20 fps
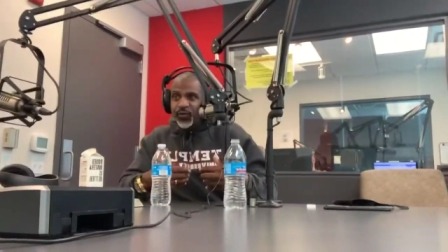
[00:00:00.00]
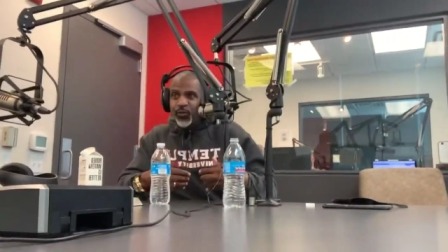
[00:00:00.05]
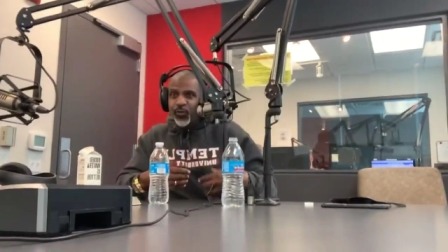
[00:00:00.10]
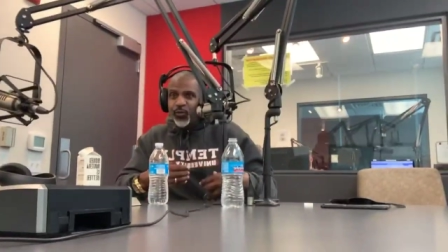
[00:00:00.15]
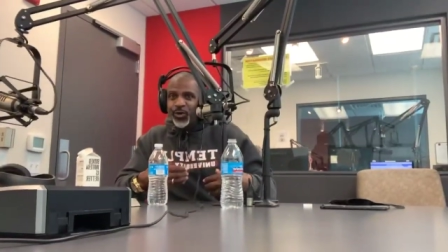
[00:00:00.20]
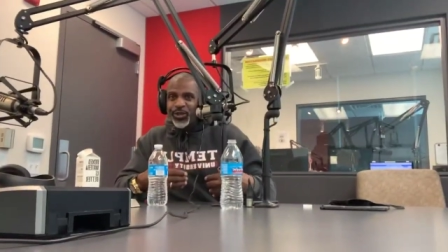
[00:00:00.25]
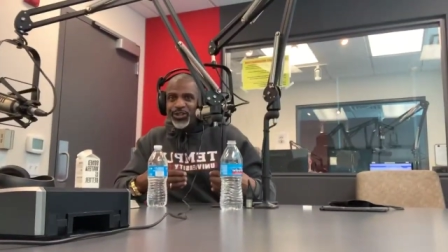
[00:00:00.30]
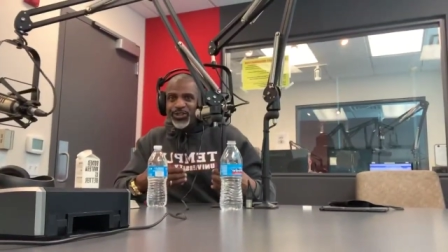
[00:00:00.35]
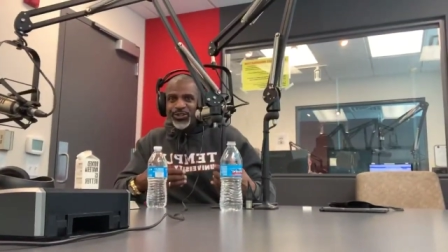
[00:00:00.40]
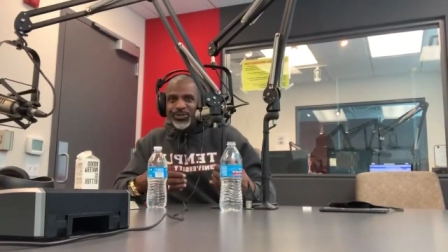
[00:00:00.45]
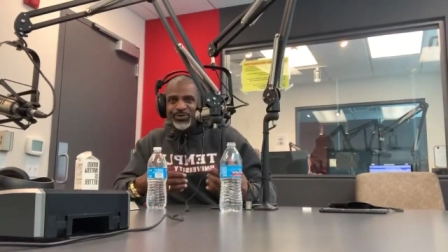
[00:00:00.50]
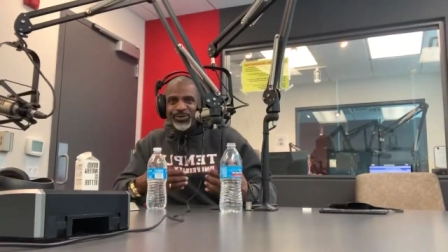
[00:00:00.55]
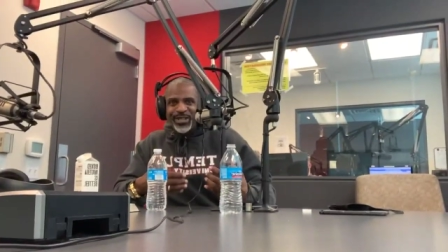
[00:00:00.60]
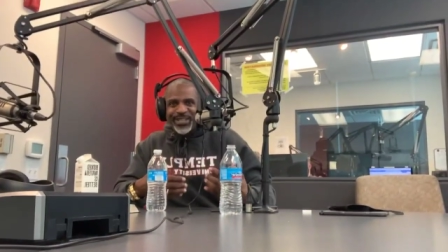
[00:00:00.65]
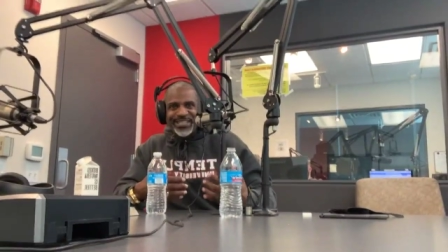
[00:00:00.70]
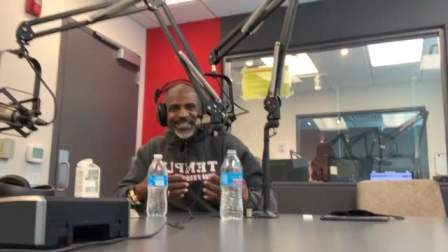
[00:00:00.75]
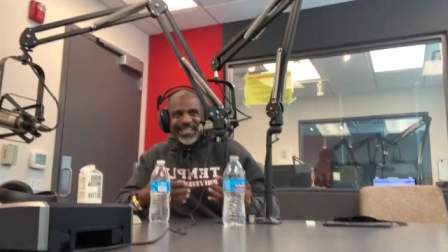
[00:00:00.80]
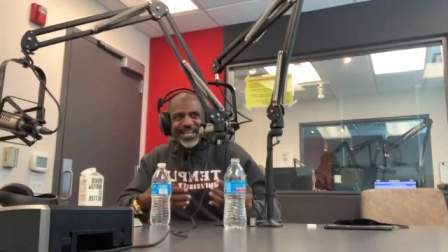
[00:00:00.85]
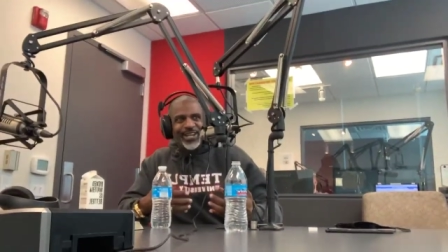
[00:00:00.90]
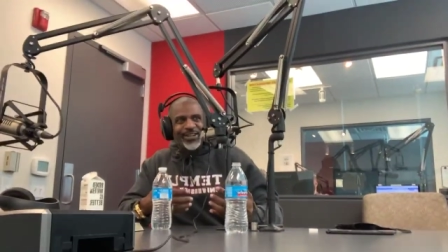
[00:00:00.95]
what is the
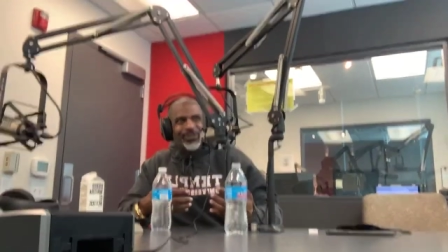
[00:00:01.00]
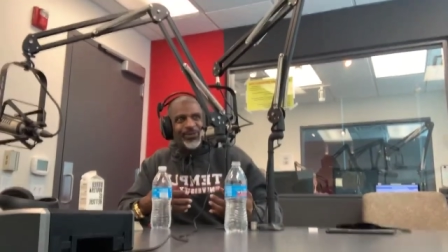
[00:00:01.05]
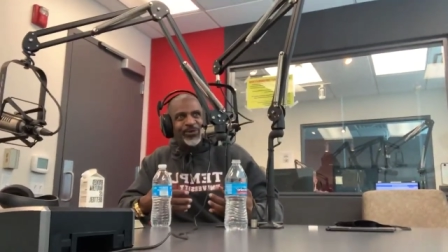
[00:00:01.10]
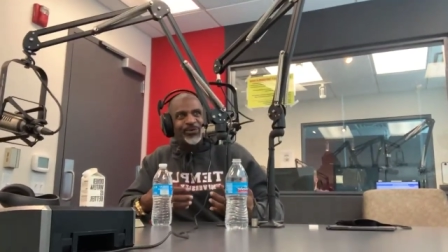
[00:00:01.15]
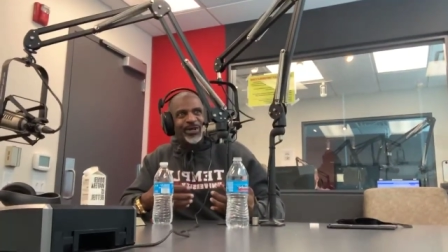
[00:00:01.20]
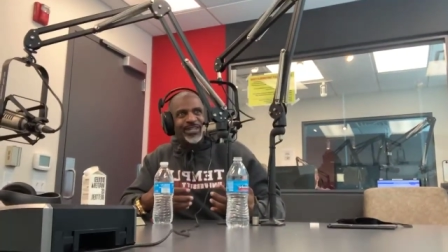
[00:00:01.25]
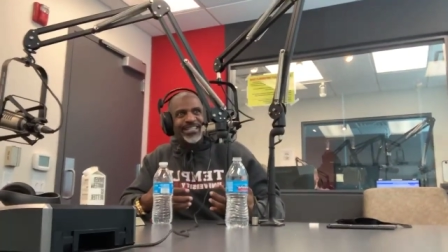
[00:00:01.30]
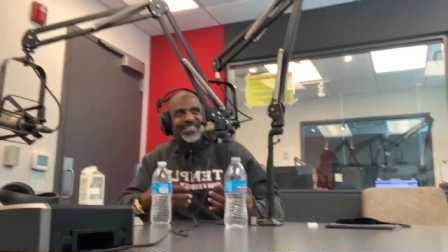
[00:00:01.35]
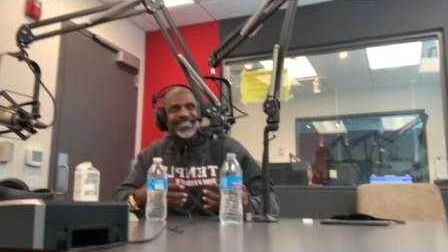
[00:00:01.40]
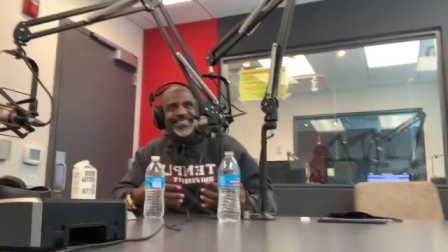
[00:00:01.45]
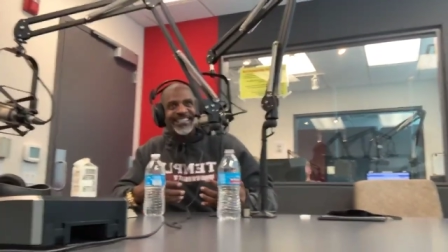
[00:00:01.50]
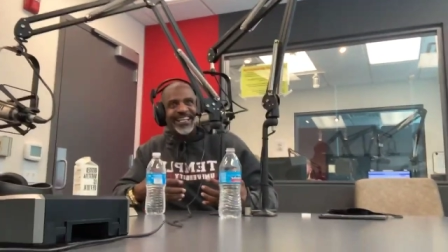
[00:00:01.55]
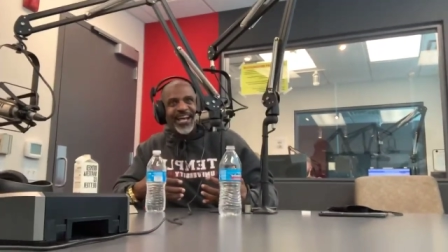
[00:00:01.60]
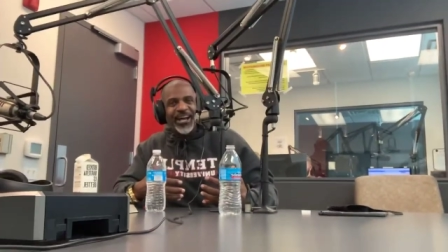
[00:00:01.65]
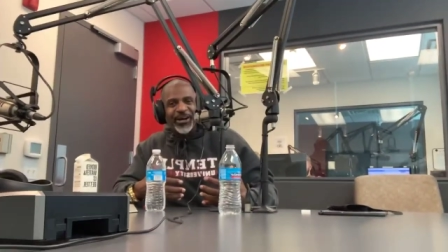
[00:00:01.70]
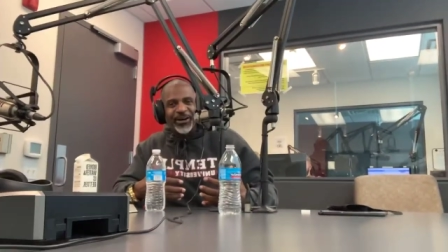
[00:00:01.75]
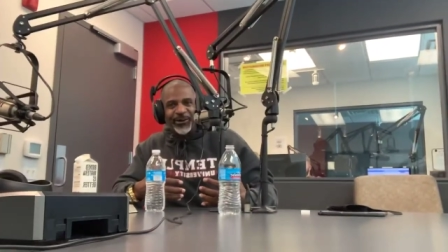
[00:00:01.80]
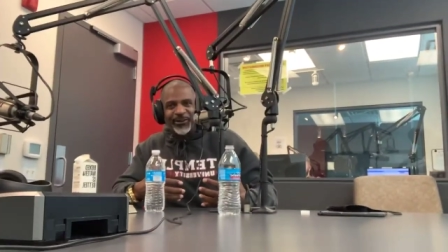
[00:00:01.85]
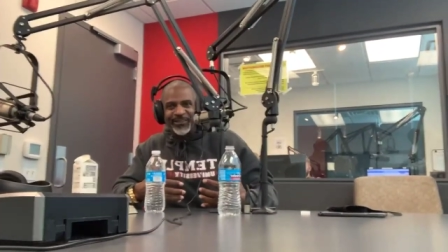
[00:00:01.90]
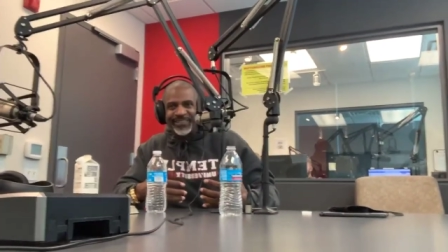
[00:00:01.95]
reason that you want to
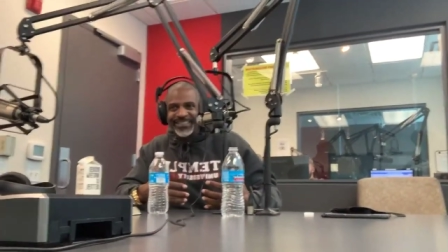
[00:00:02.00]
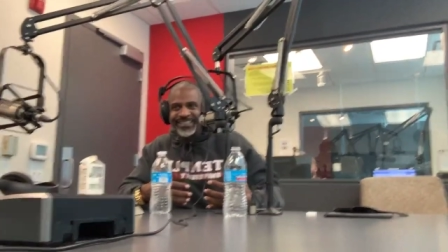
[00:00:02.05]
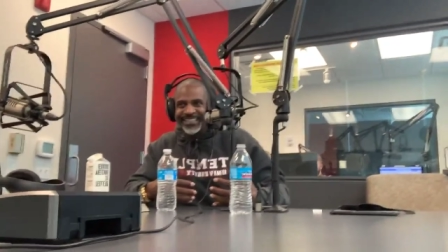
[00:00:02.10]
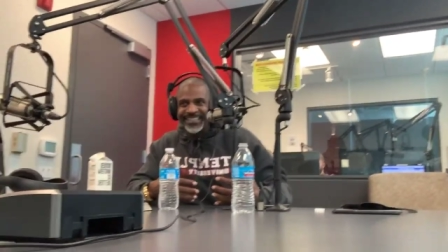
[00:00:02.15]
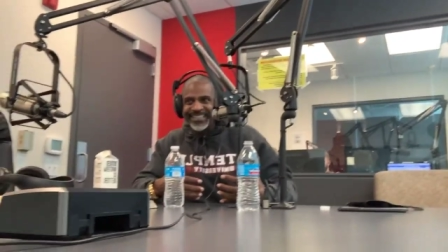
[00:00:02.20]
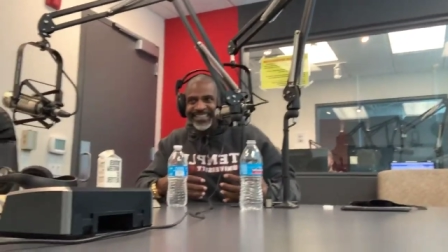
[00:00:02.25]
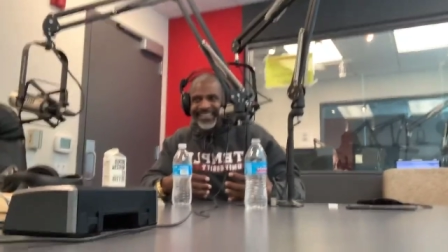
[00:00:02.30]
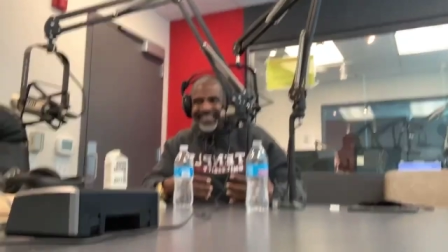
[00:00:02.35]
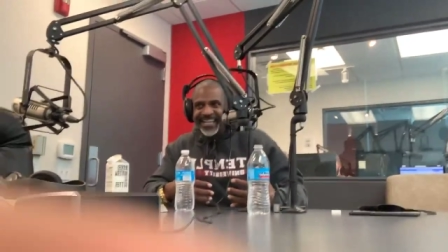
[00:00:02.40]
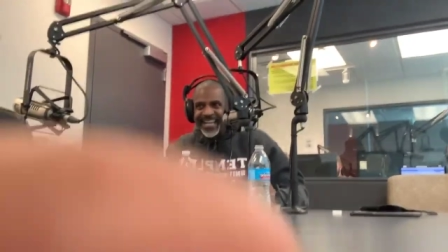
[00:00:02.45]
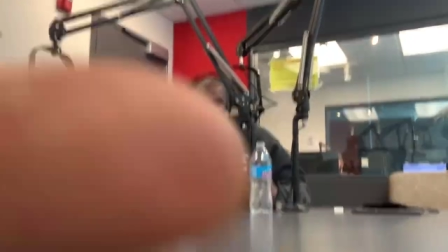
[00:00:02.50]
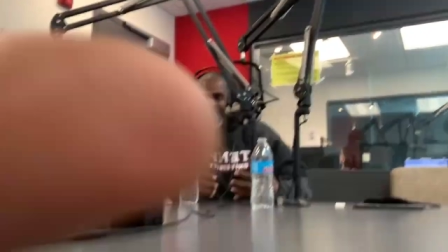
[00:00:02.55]
sell? And